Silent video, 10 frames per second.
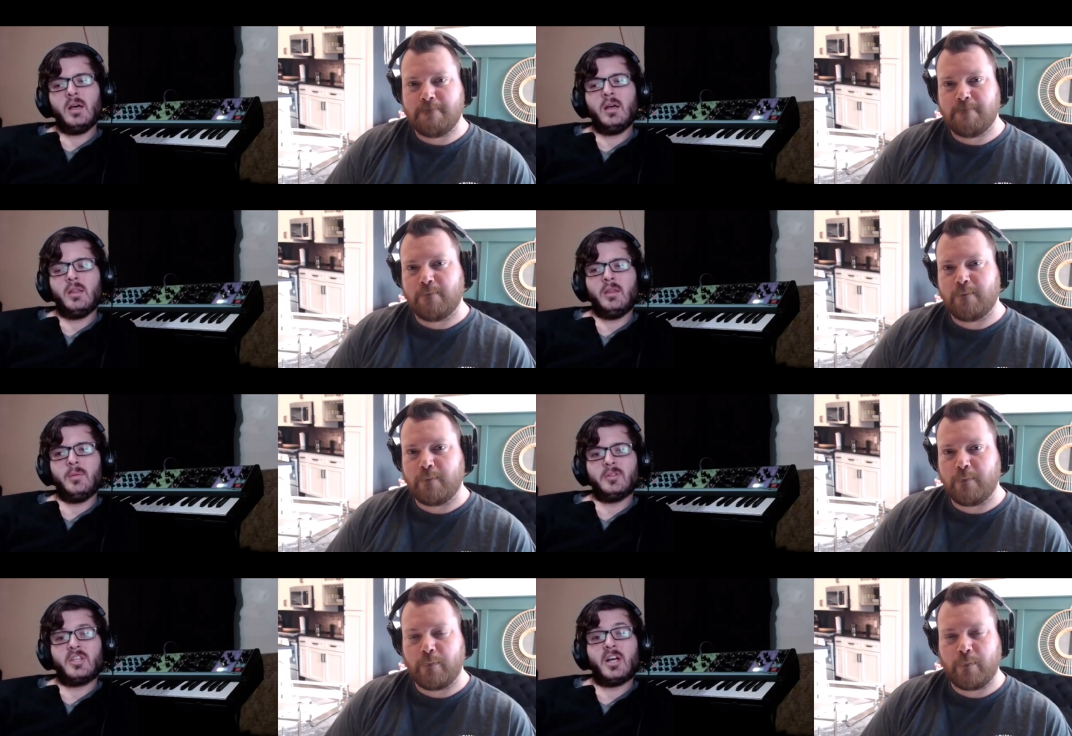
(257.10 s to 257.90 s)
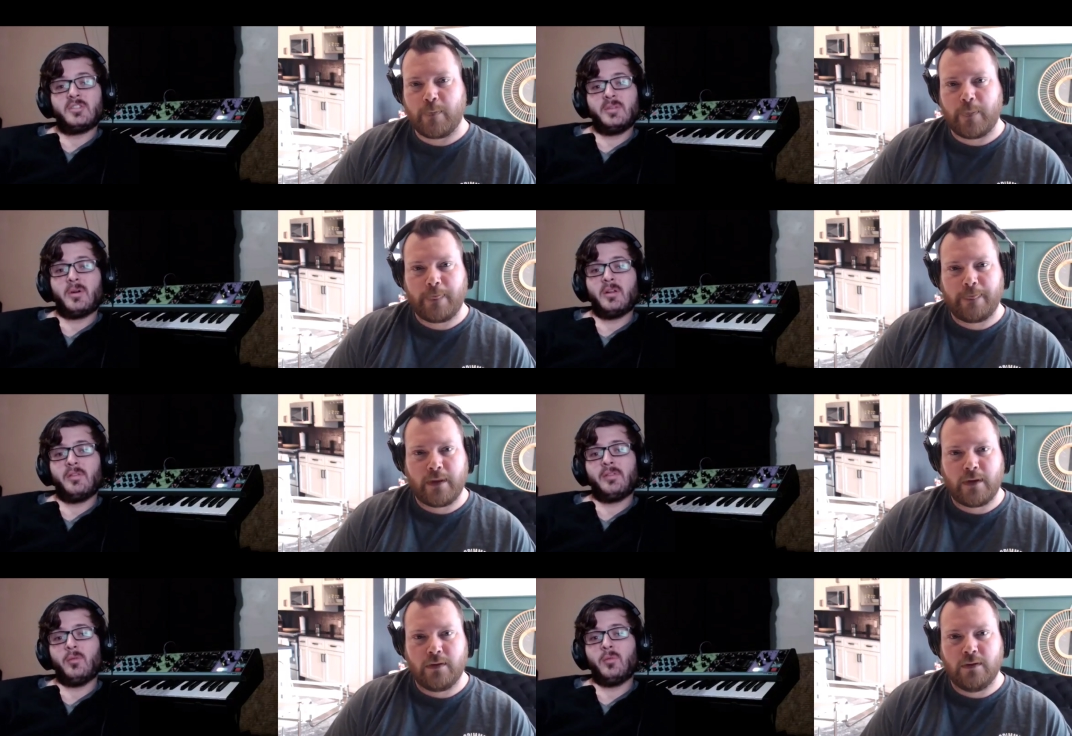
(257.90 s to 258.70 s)
Speaker 1: The most challenging part of
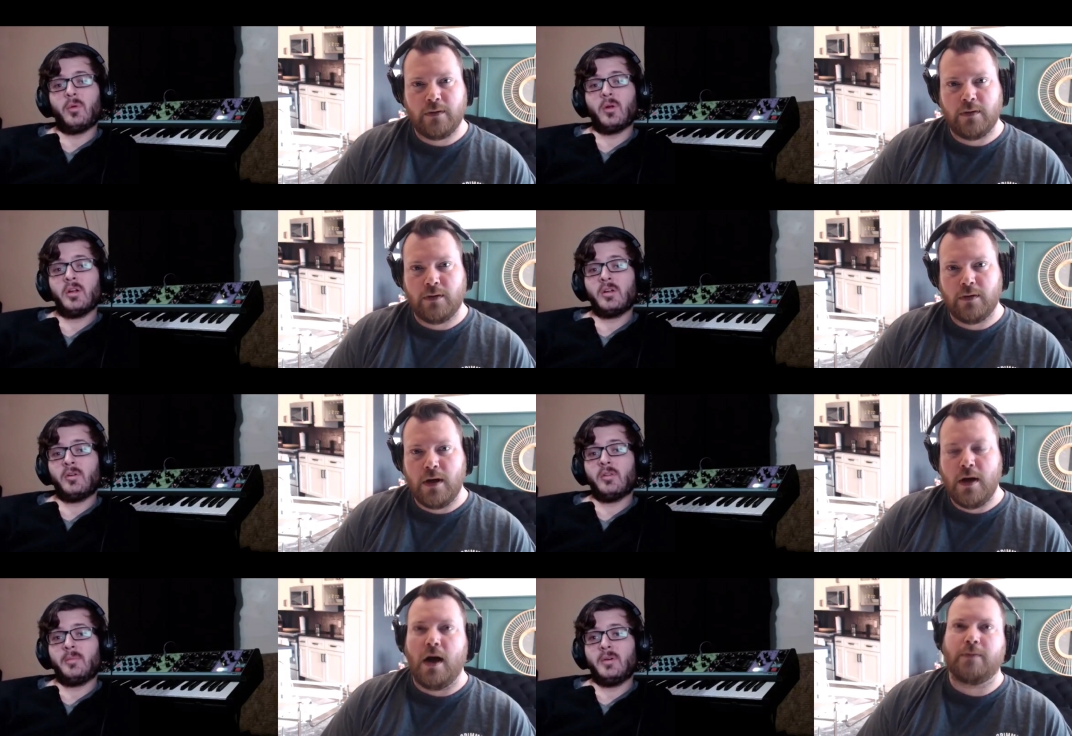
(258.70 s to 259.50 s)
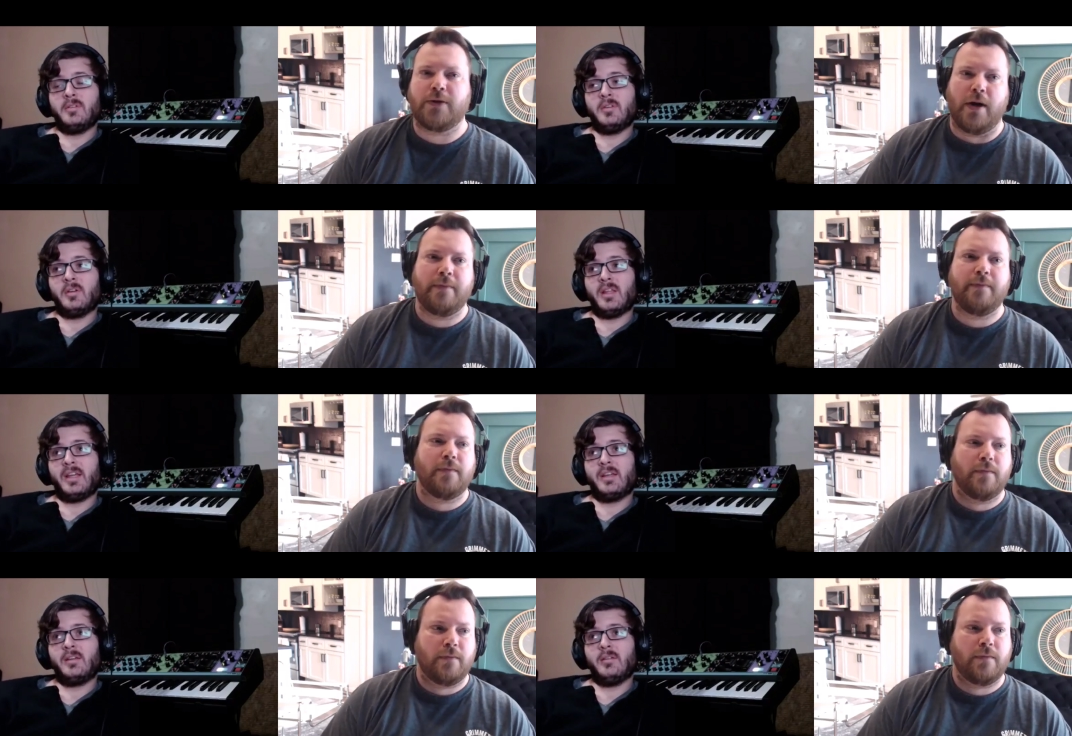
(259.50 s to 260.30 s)
the work, or the most,
Speaker 2: or like,
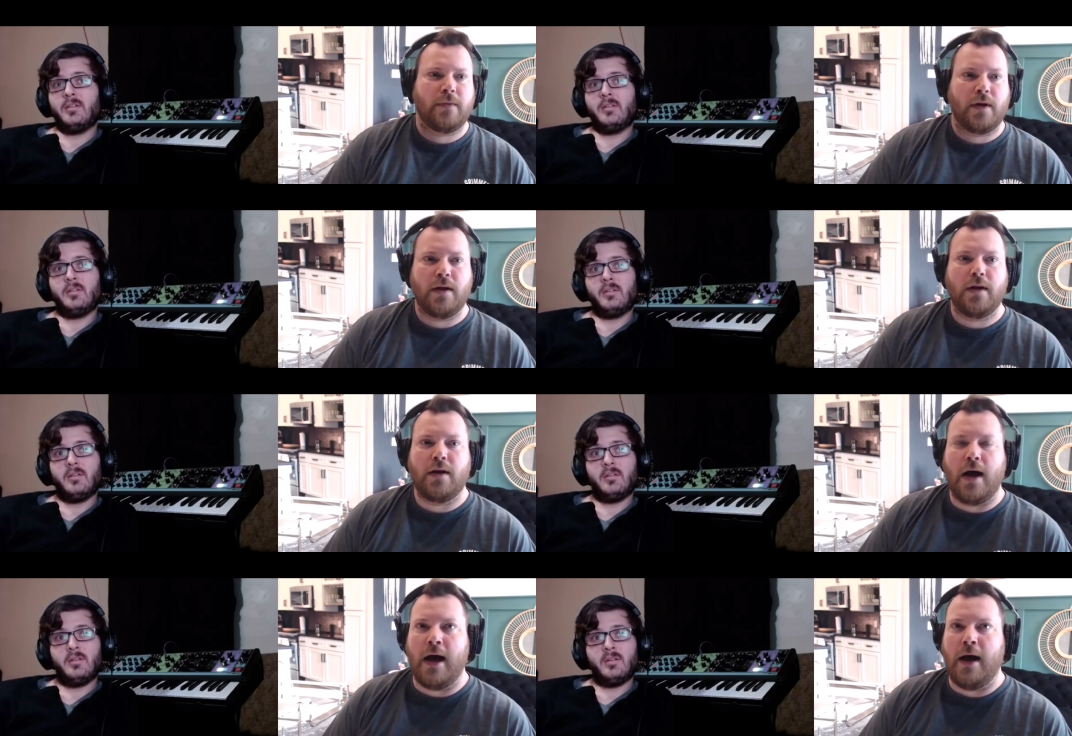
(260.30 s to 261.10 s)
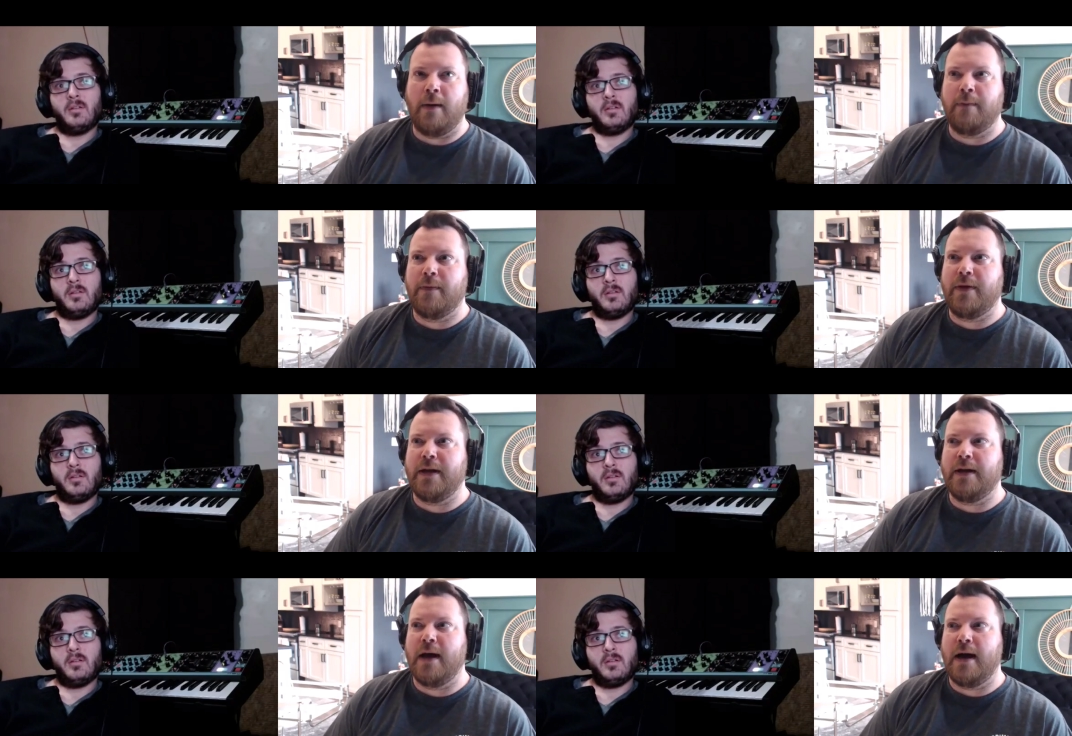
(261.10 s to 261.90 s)
um,
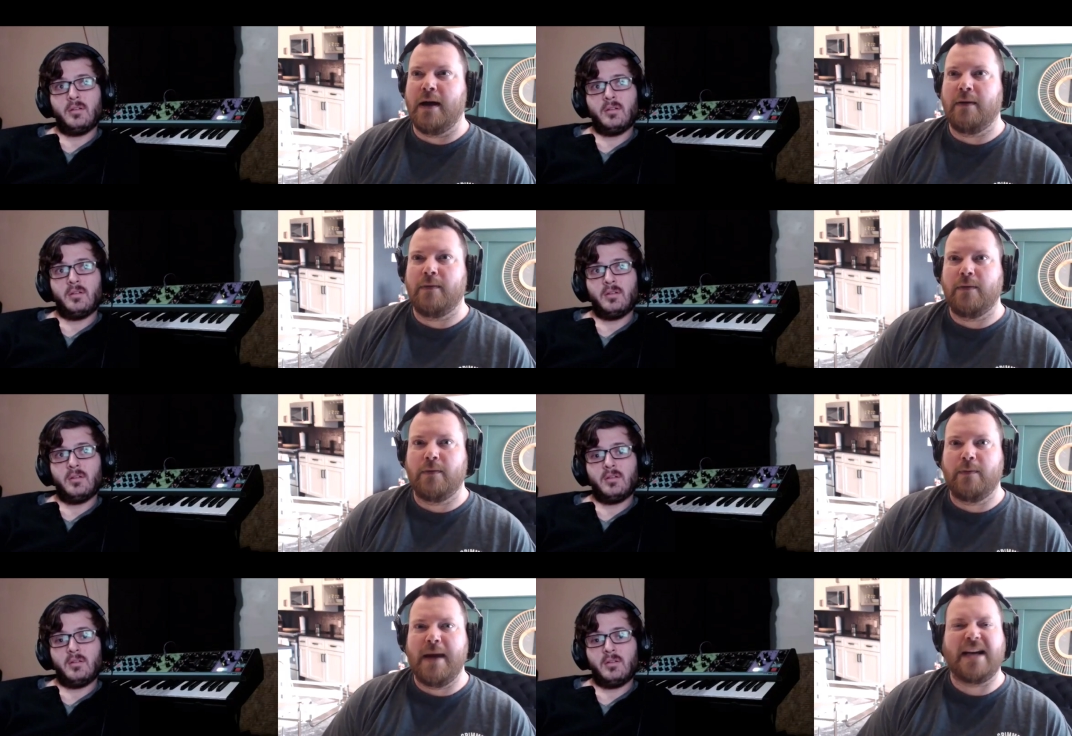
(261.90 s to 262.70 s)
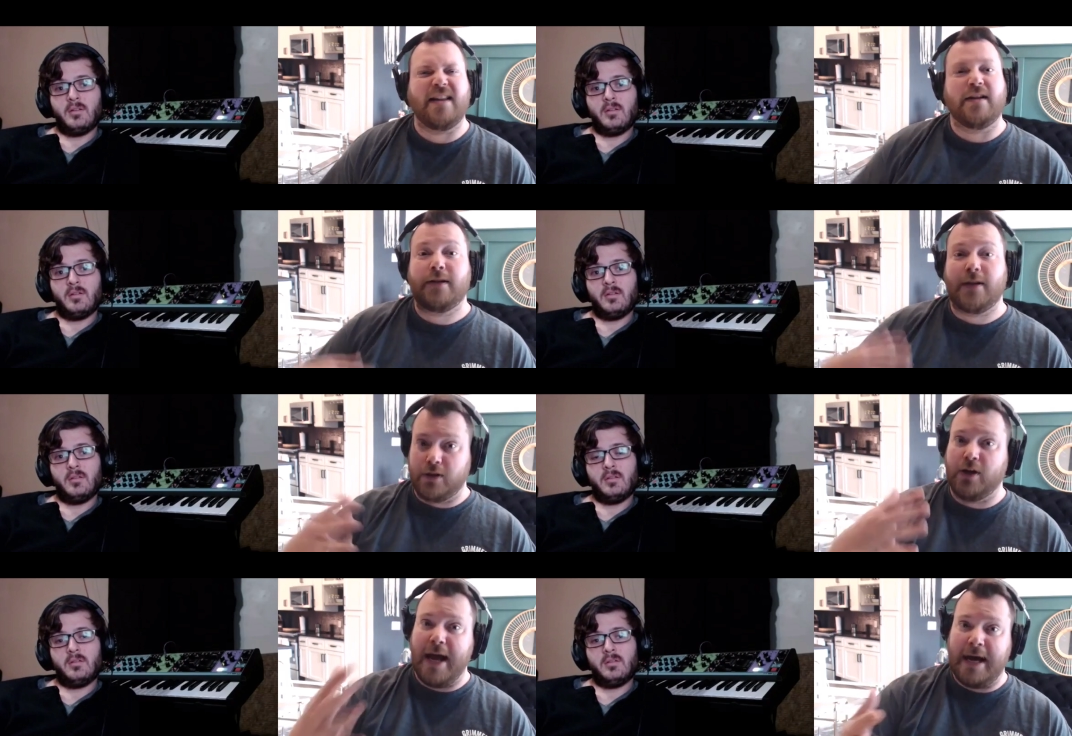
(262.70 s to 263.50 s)
the, uh, making the
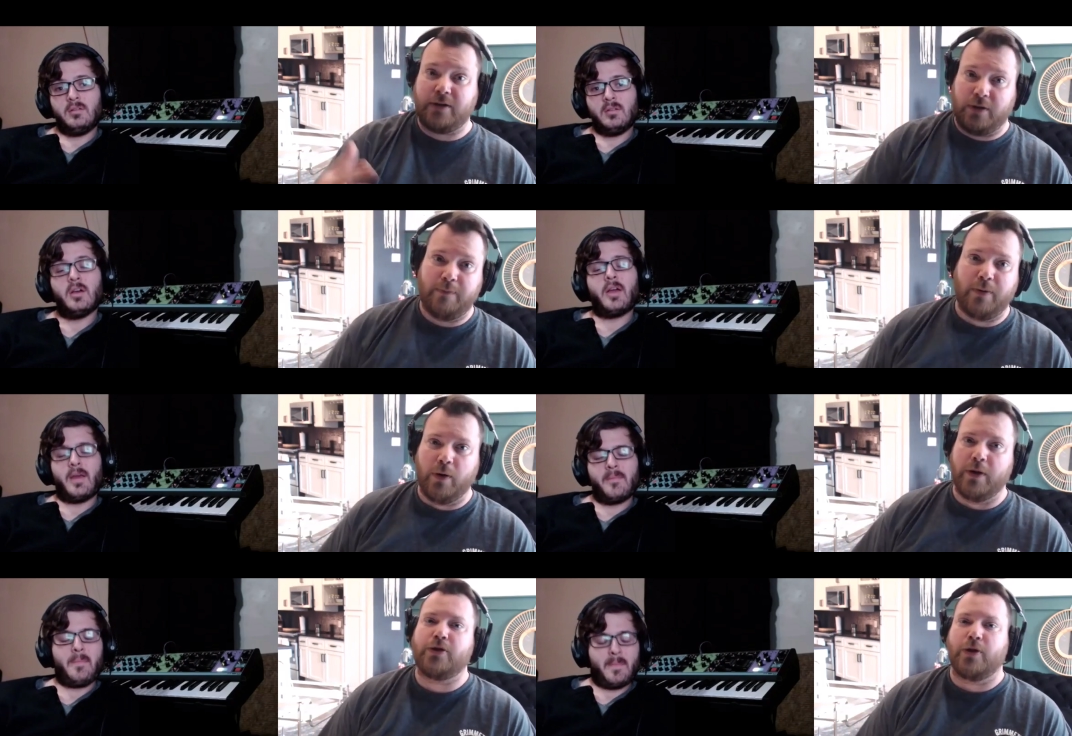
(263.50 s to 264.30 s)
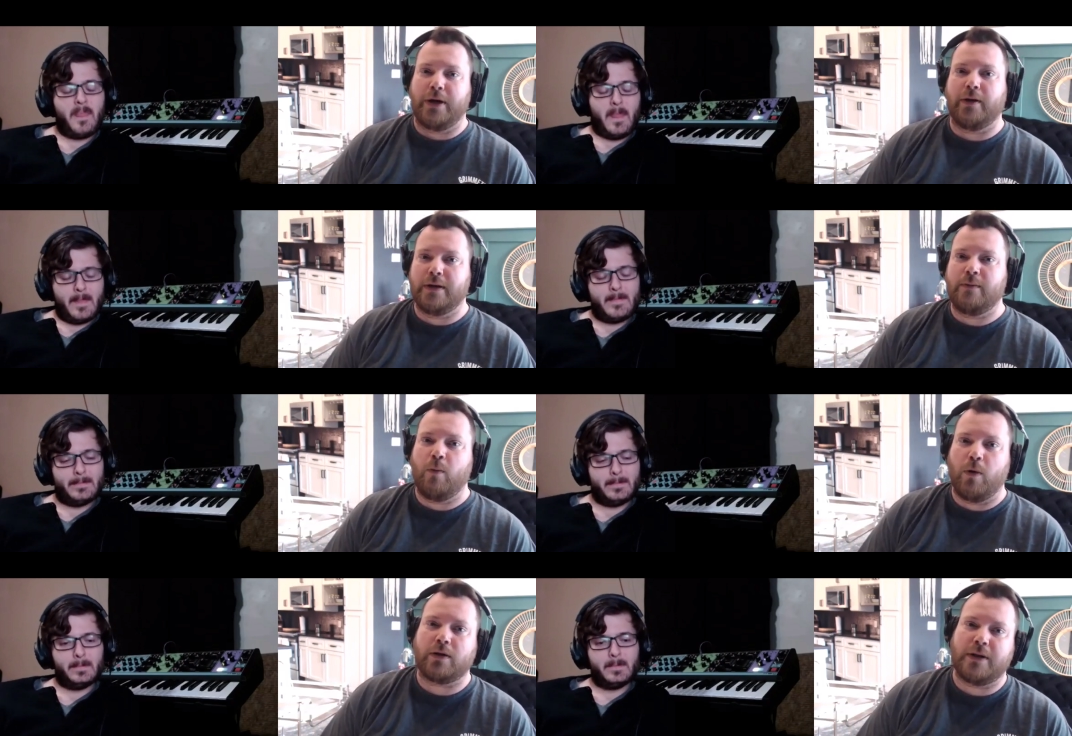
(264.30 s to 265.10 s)
decision to actually okay. pull the trigger and
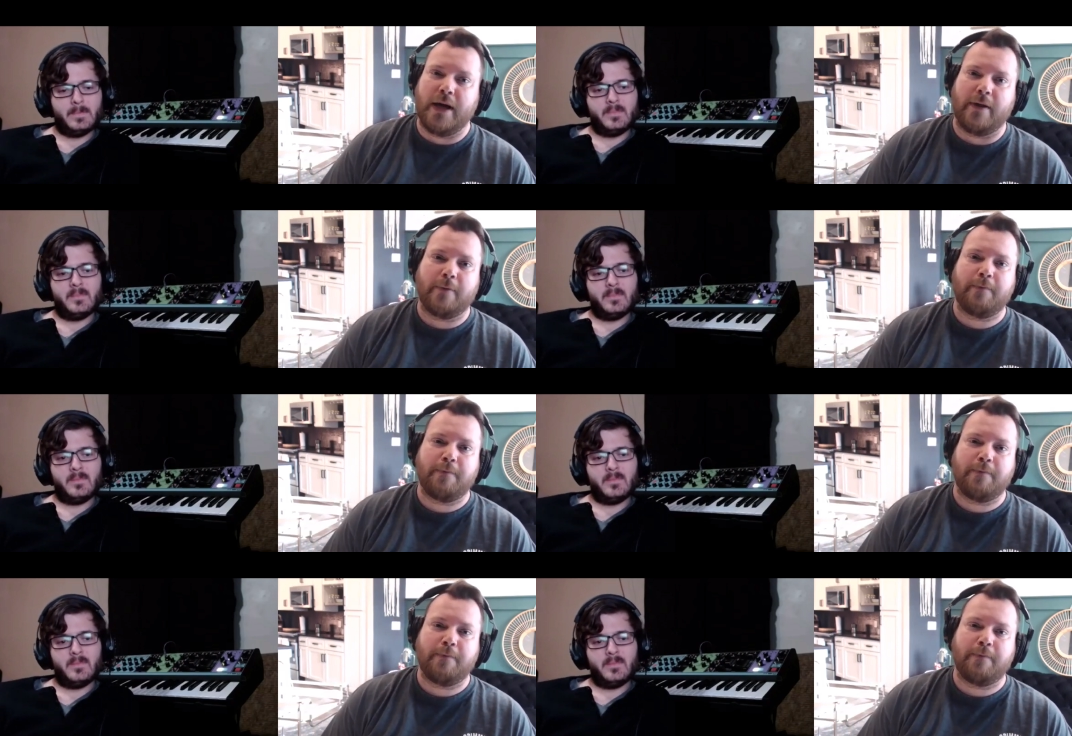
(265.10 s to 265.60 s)
work together.